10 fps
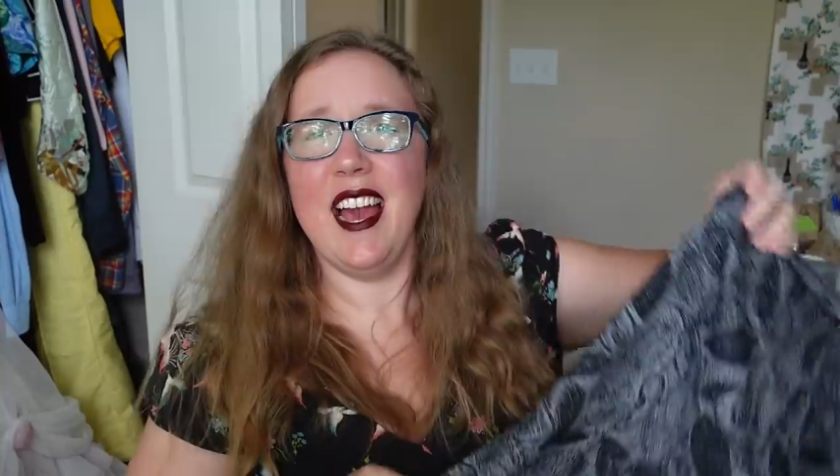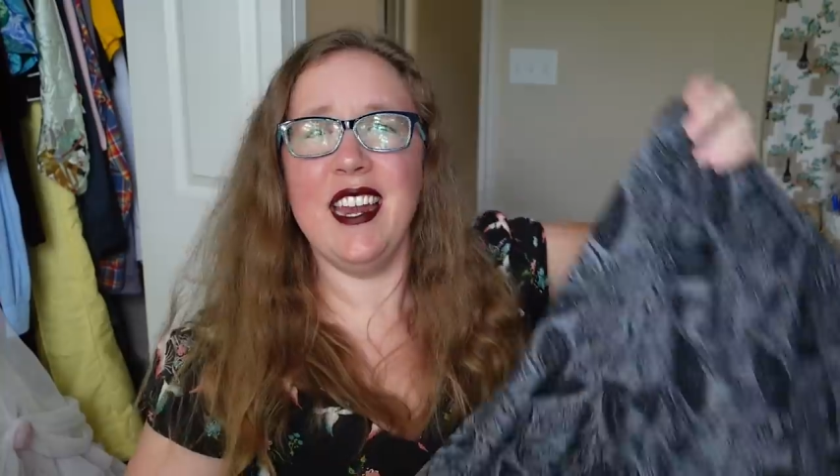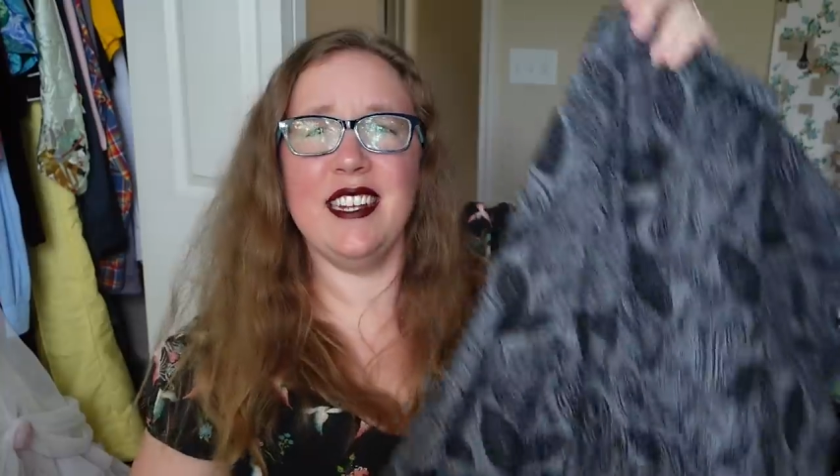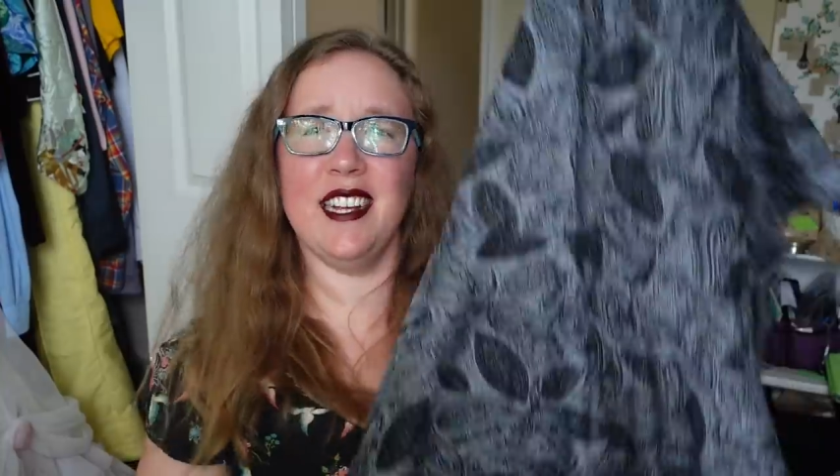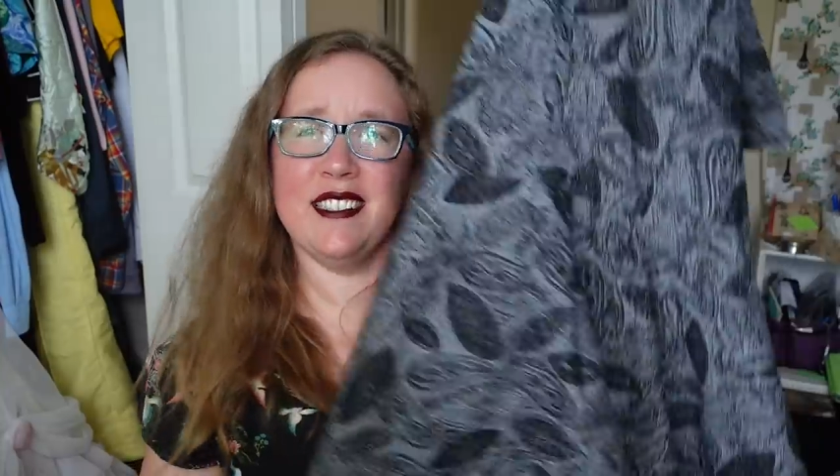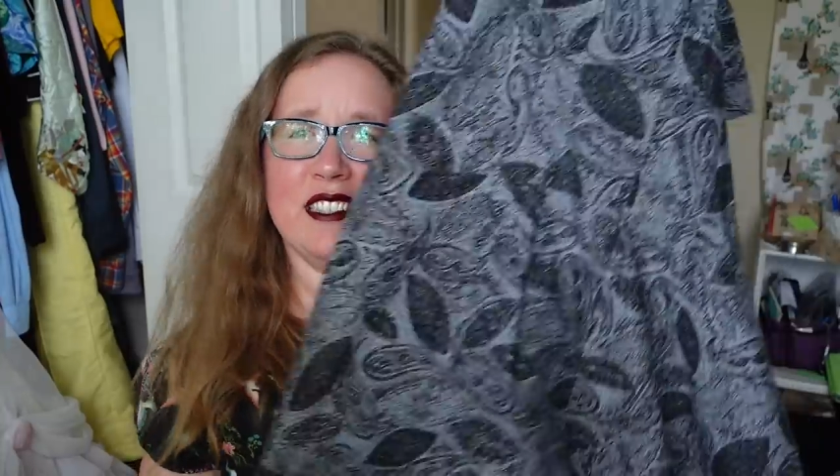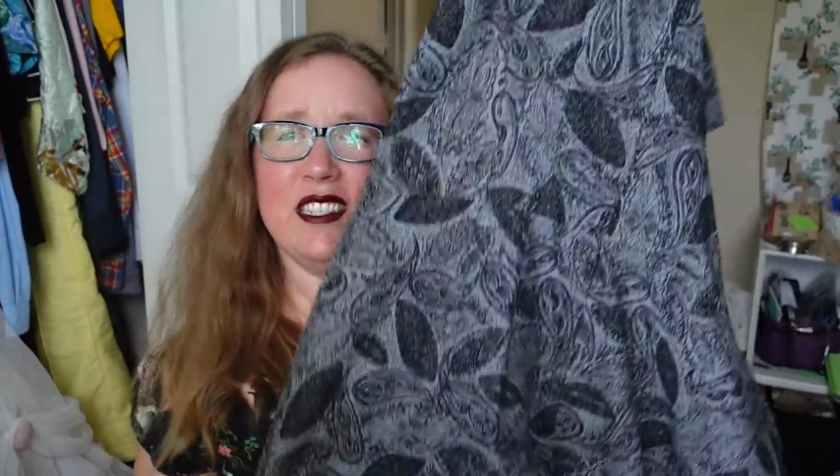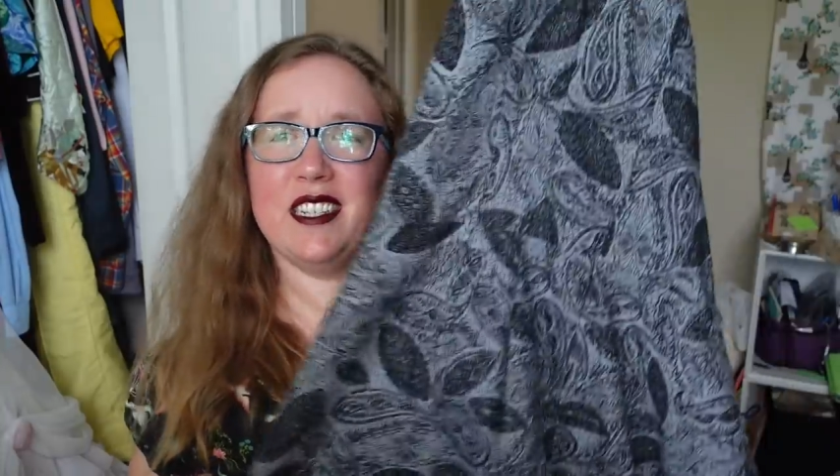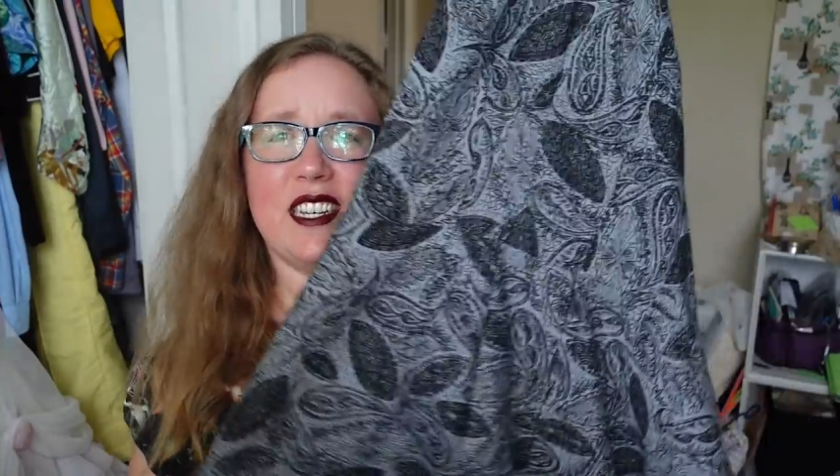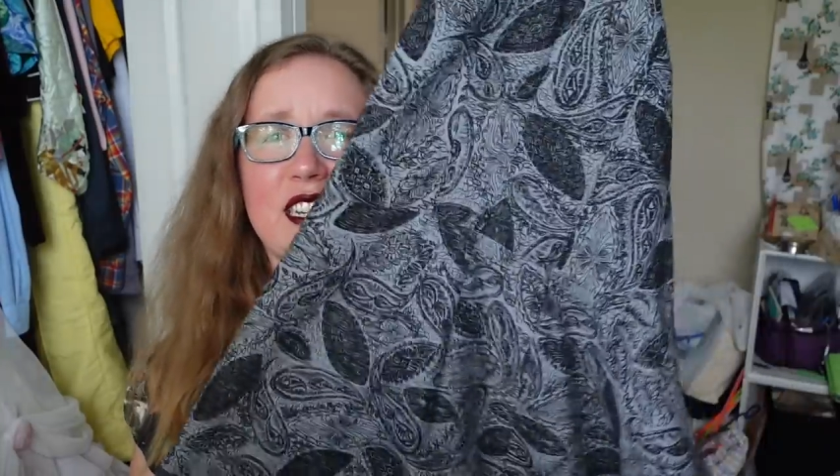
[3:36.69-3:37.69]
and it doesn't
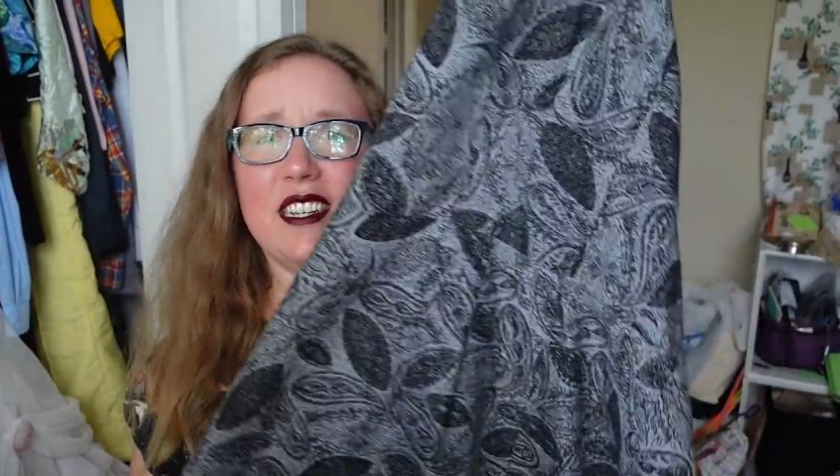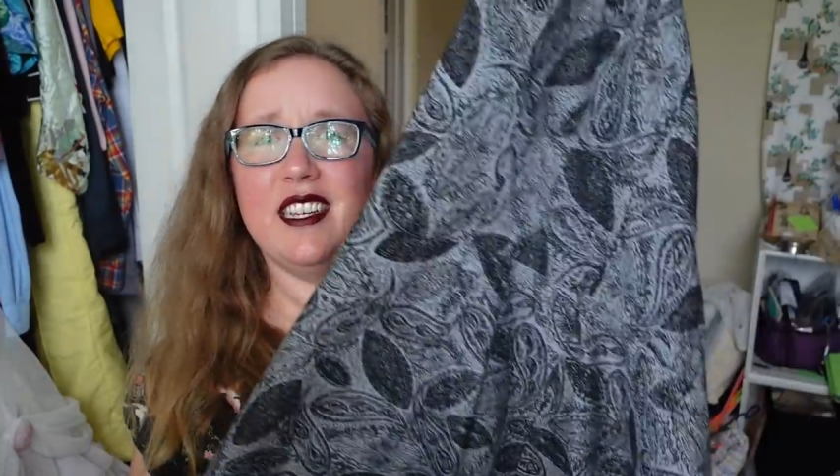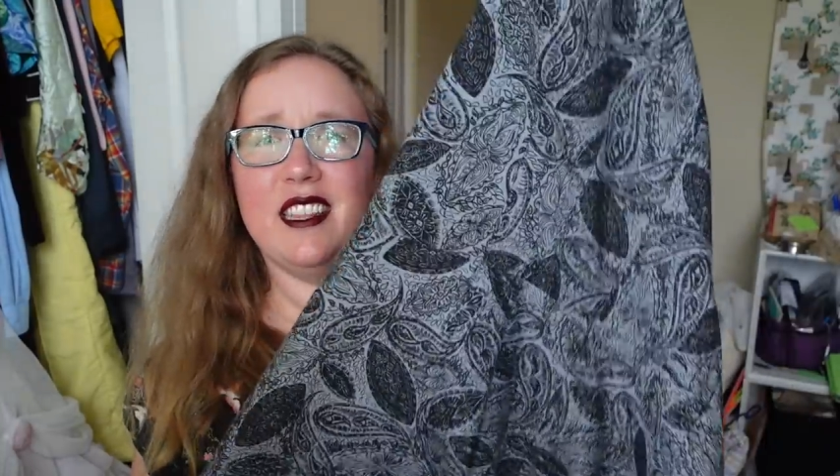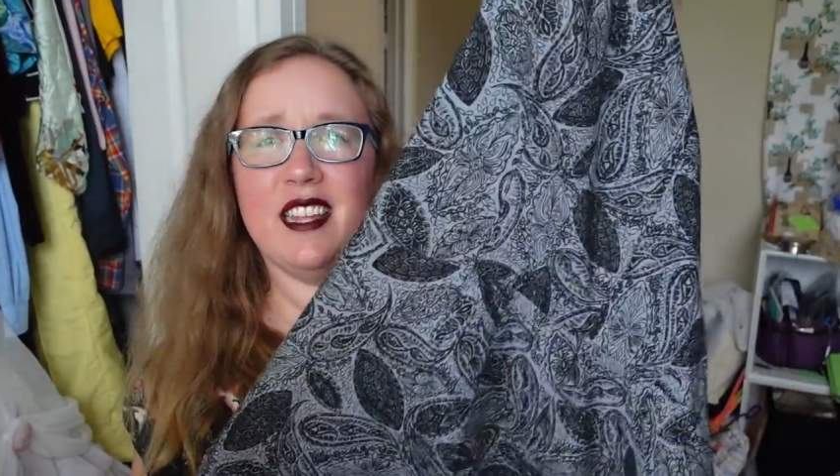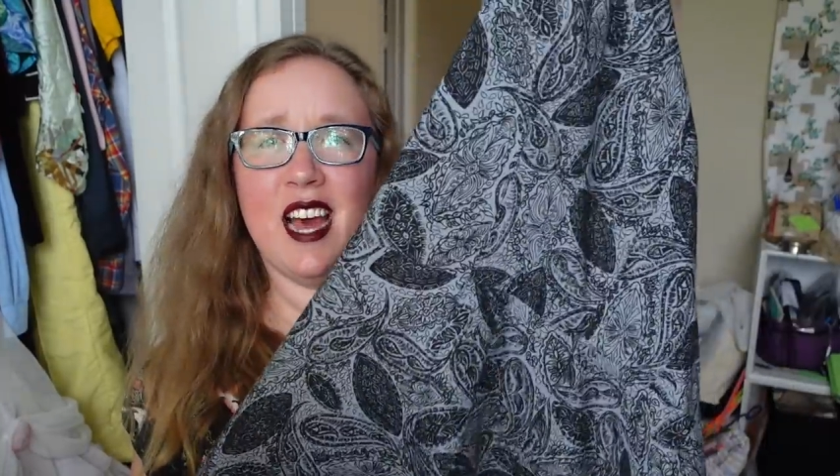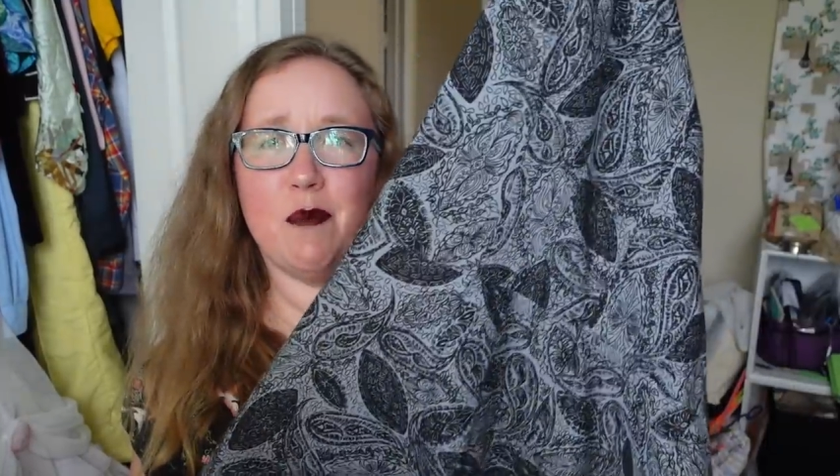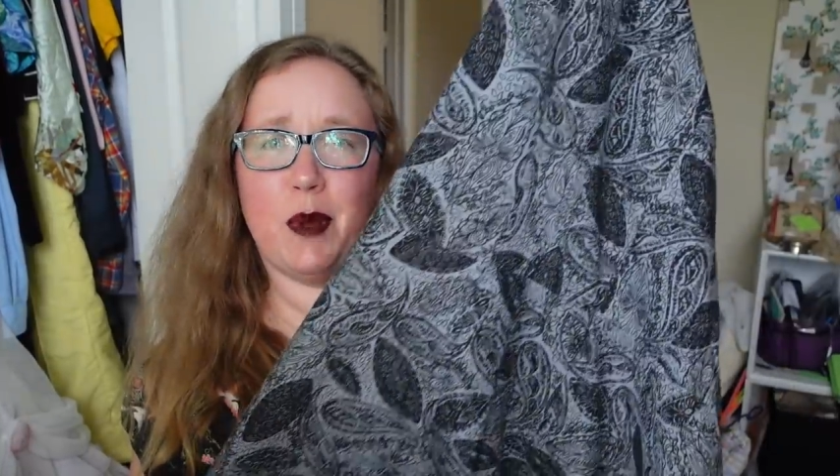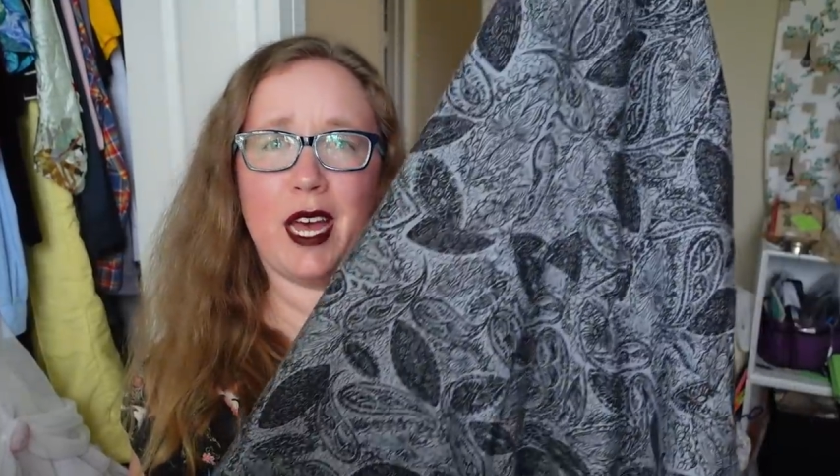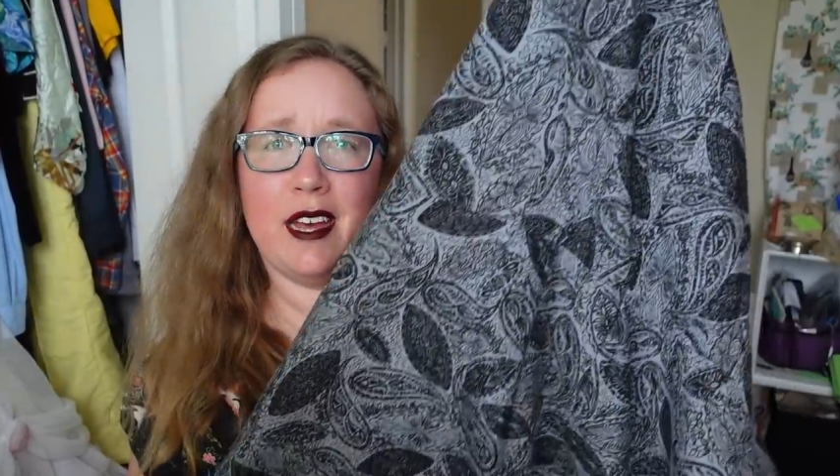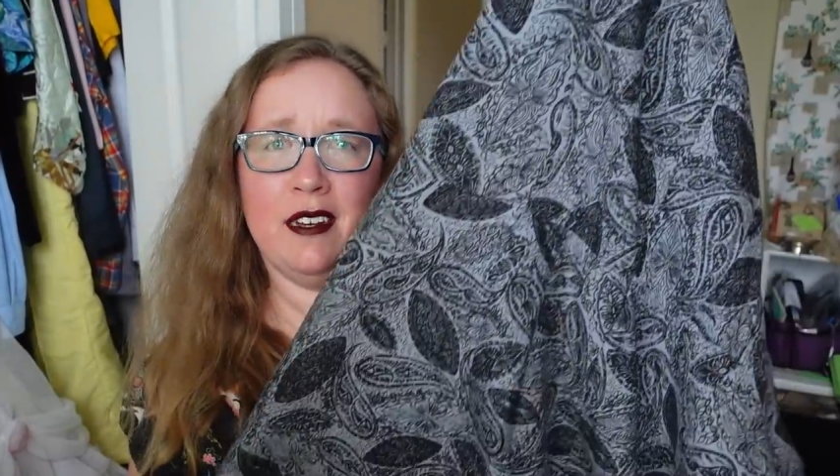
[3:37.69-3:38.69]
look that
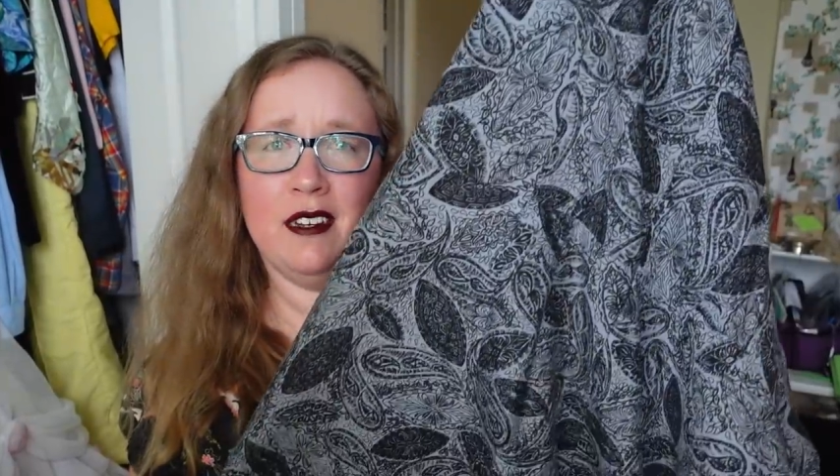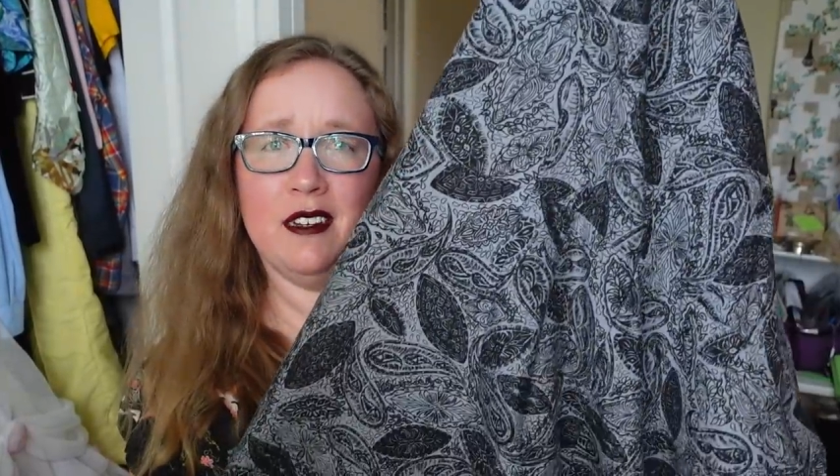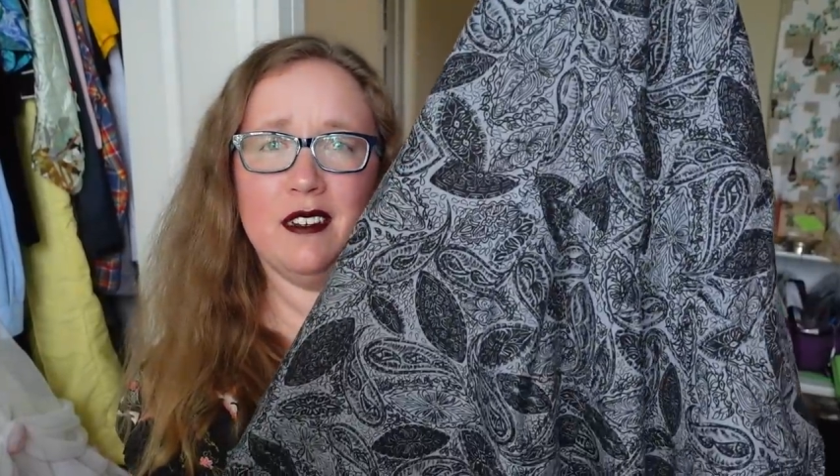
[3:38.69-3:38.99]
bad,